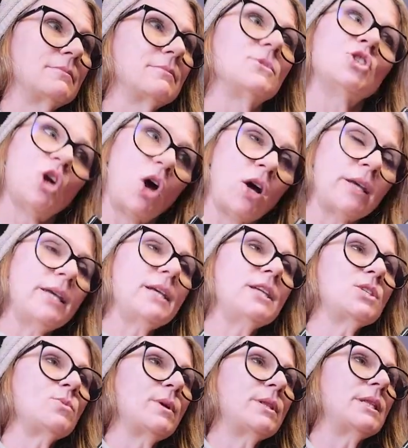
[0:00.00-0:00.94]
Talking
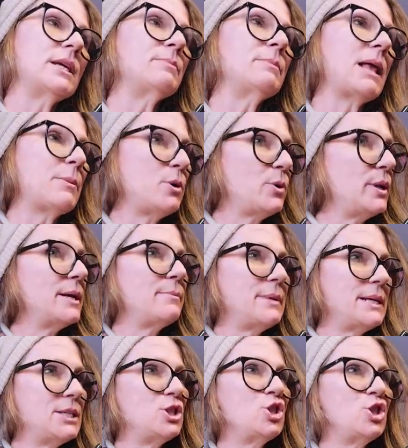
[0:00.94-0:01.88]
is one thing, blabbering
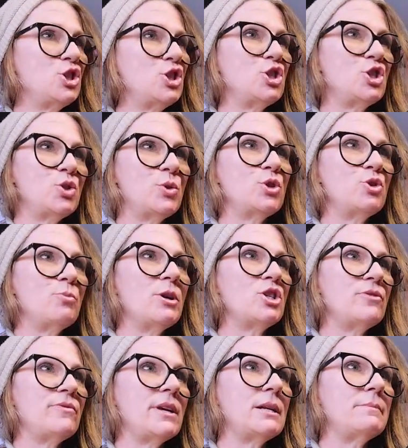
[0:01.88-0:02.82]
means you're just doing too
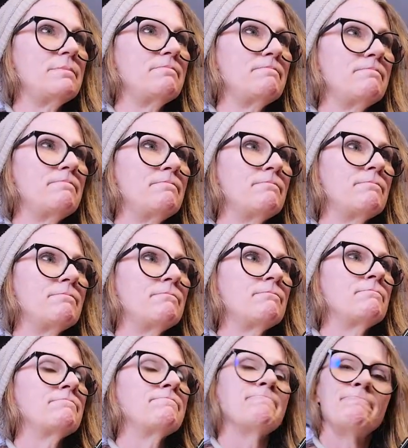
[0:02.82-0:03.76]
much of it.
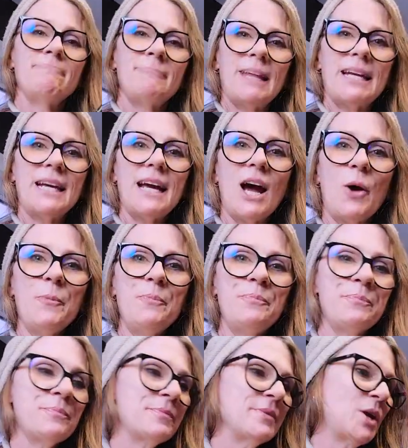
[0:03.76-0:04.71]
Anyhow,
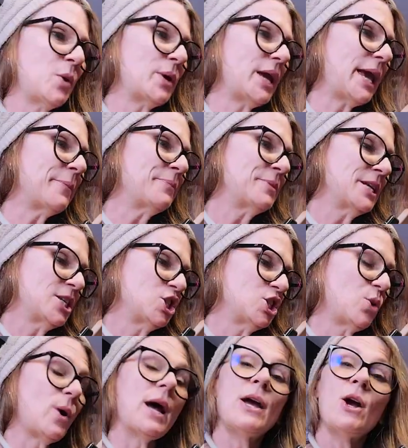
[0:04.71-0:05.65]
okay,
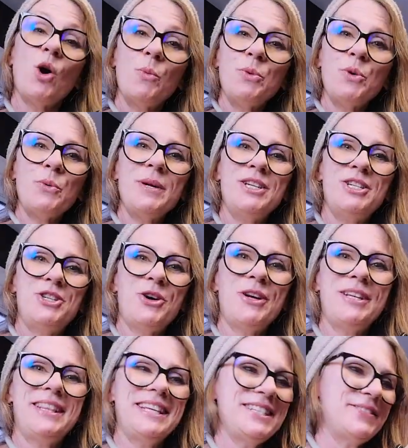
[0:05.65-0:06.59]
so I hope you
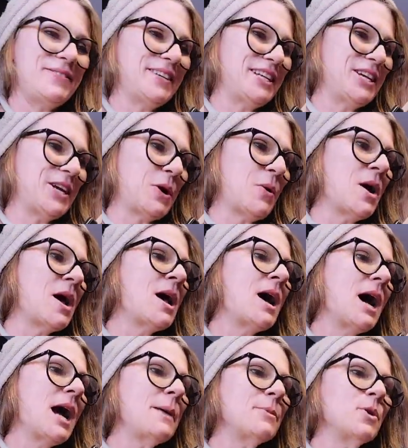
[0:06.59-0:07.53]
enjoyed this video.
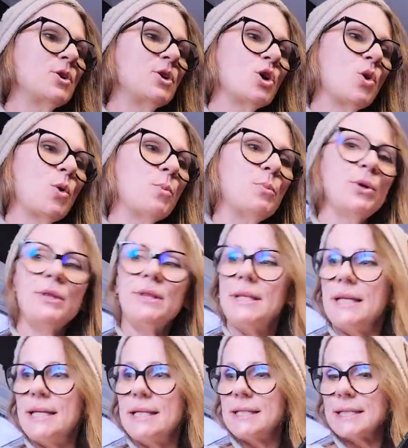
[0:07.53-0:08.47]
I'm going to go put
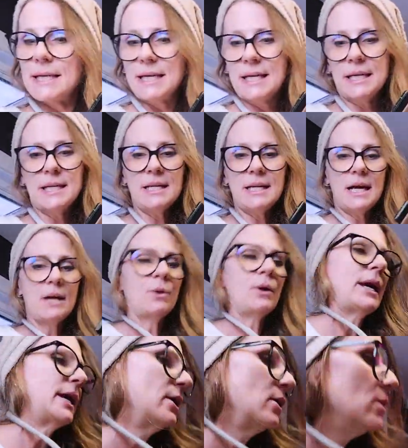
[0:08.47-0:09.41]
these in,
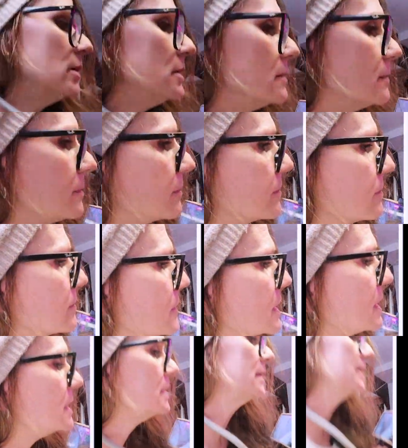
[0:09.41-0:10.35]
hang on, these